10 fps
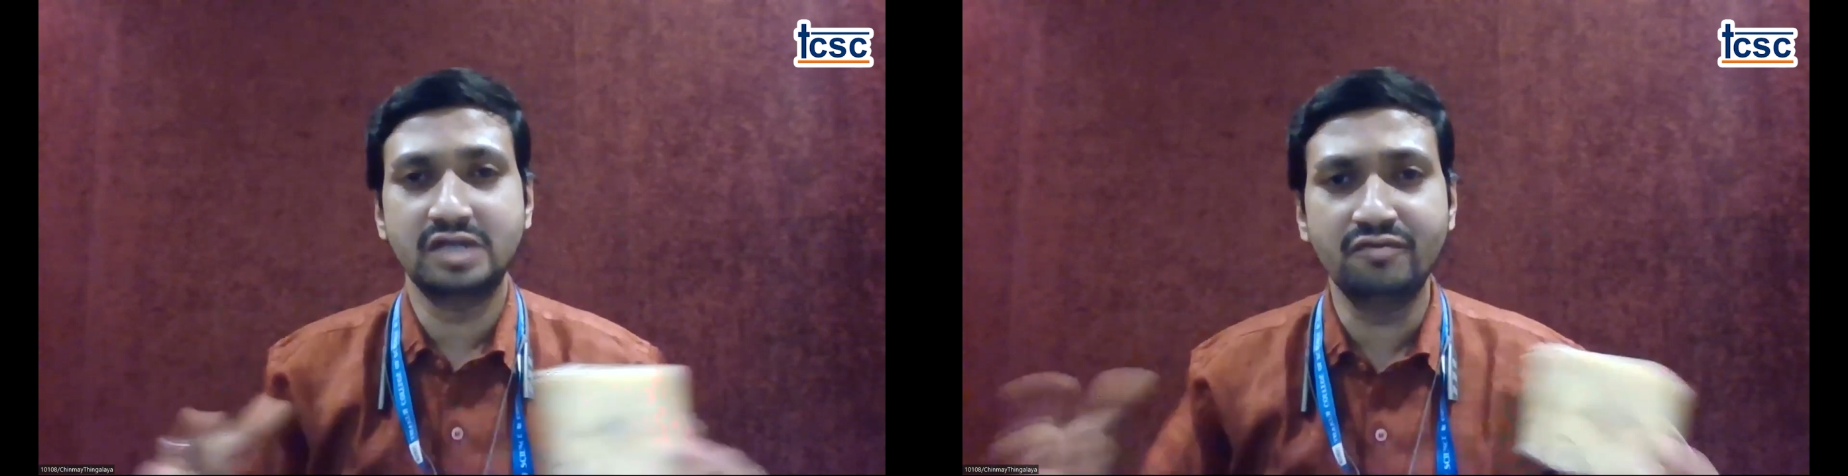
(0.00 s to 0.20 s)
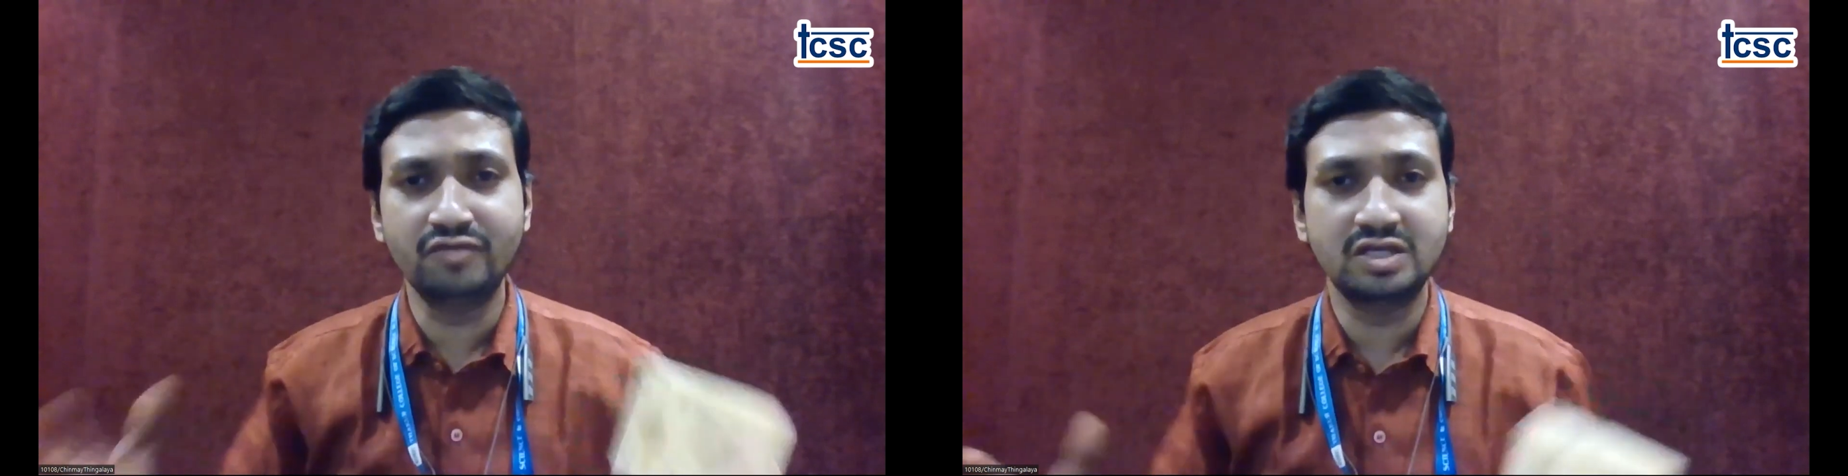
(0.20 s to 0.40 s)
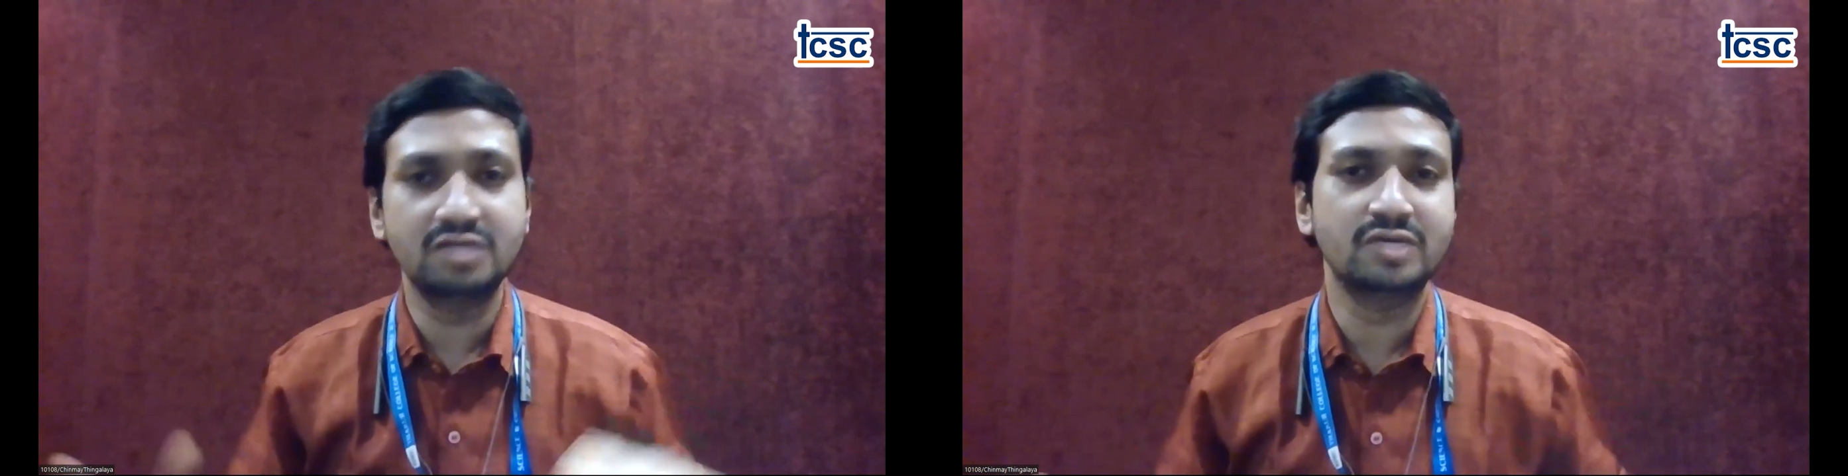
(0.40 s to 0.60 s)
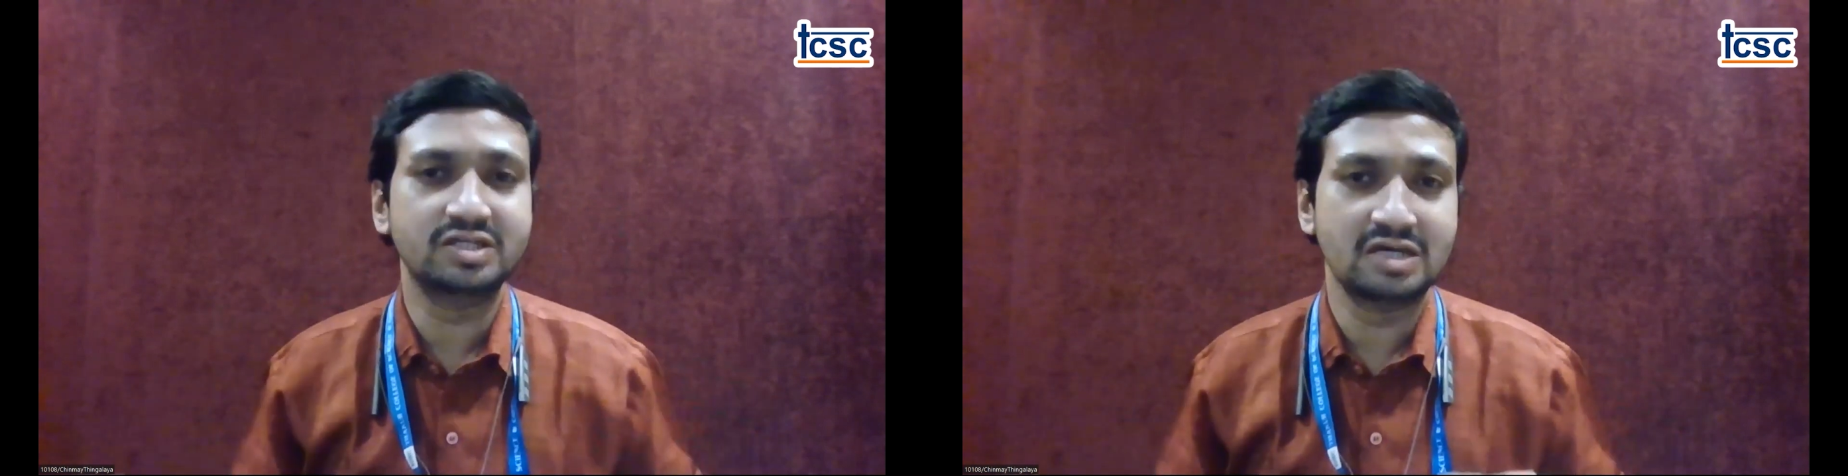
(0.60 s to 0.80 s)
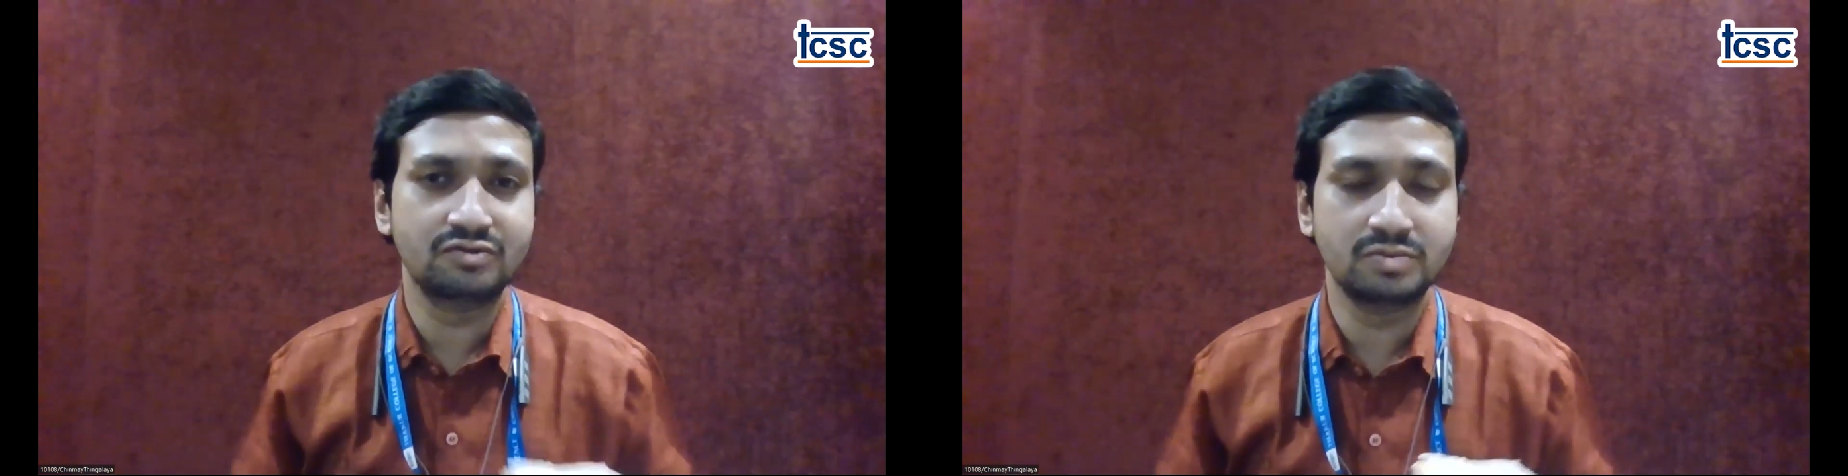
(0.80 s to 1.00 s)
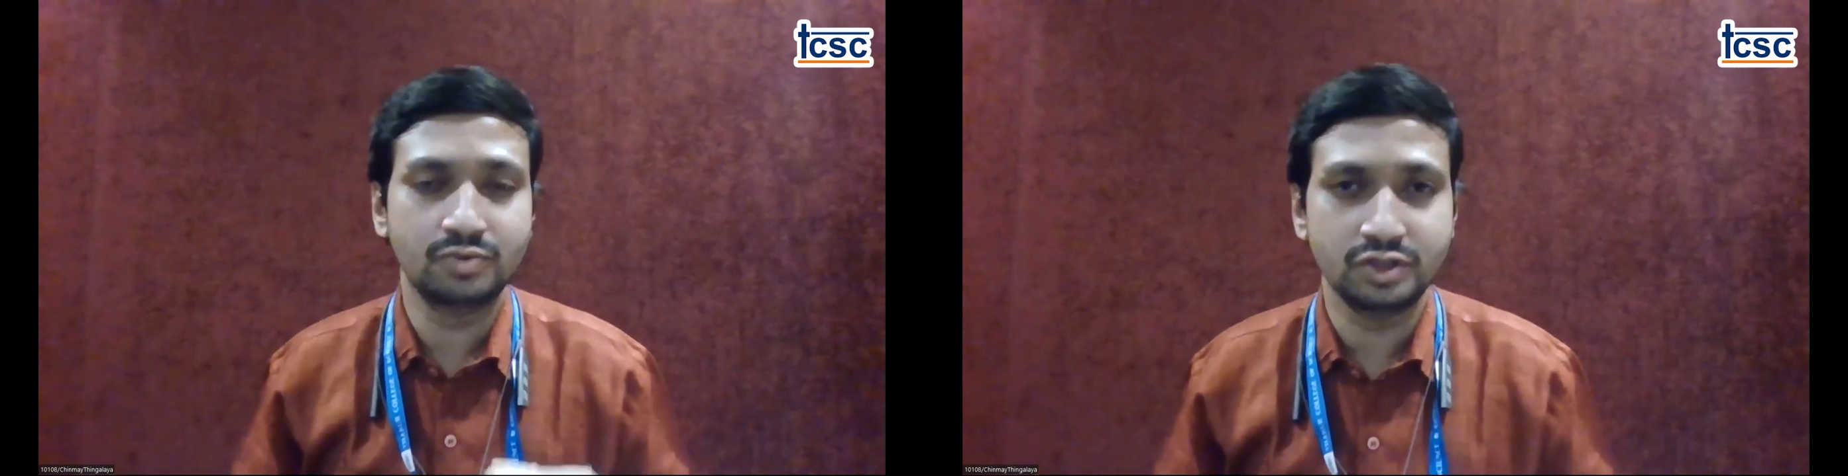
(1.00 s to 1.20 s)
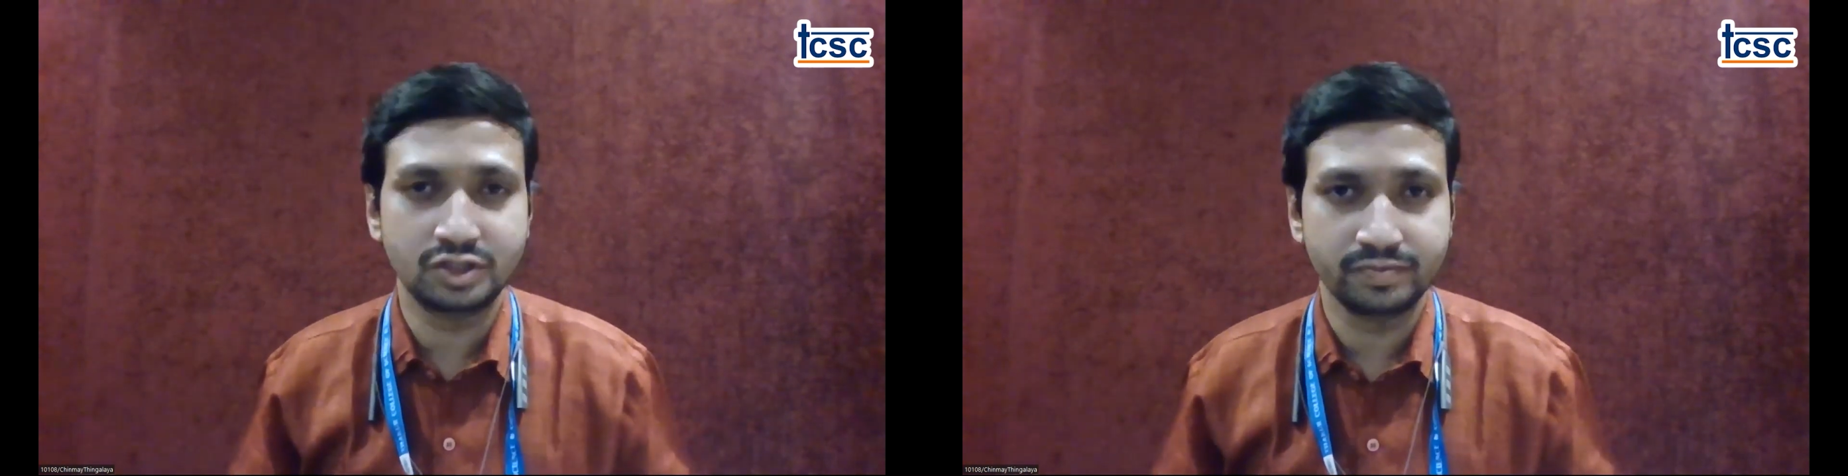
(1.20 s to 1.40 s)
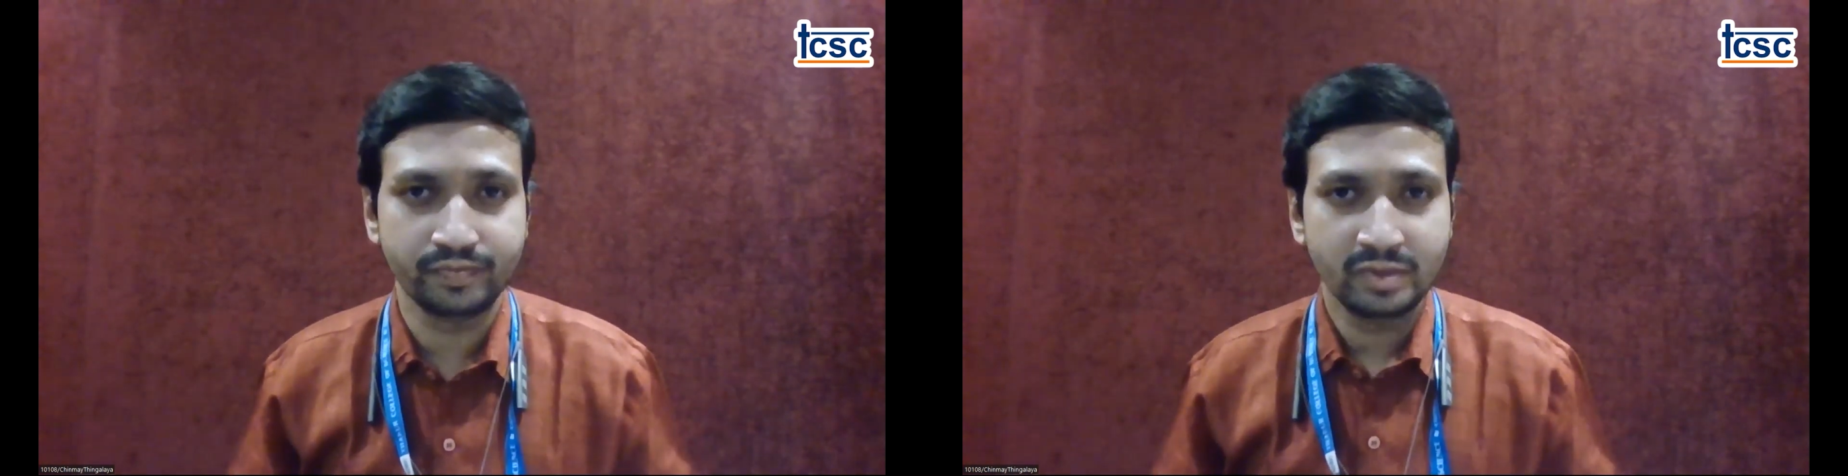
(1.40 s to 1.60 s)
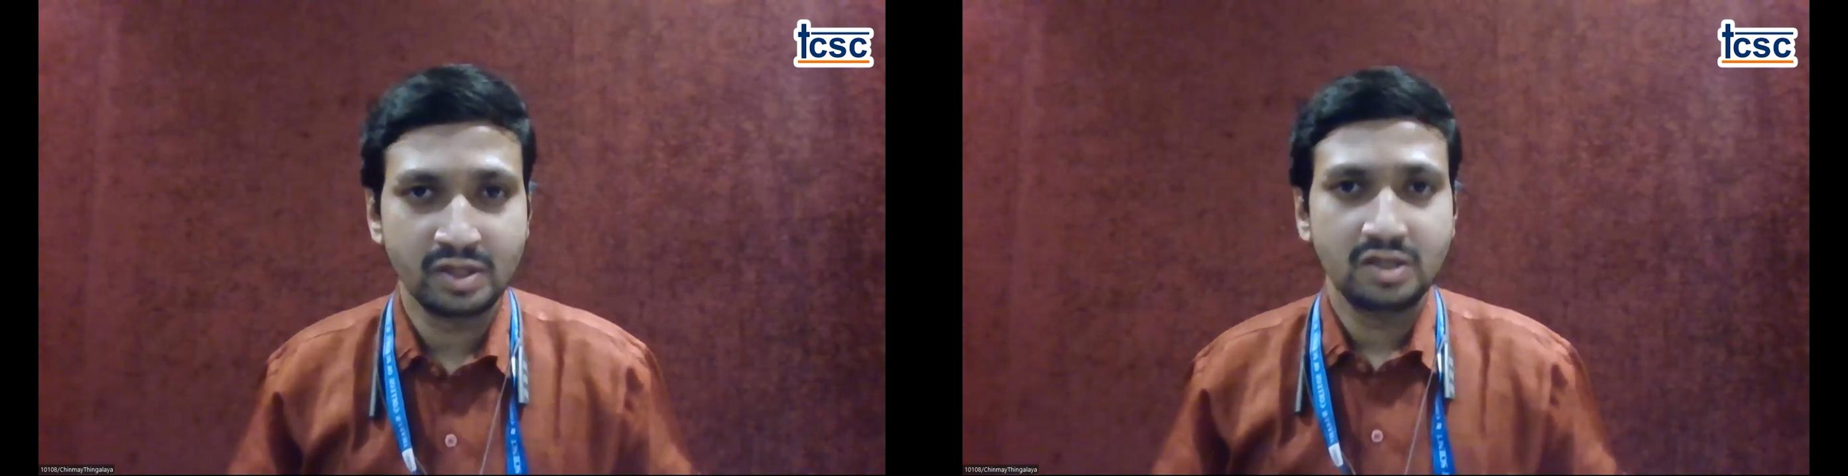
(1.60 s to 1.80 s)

everything must have some origin.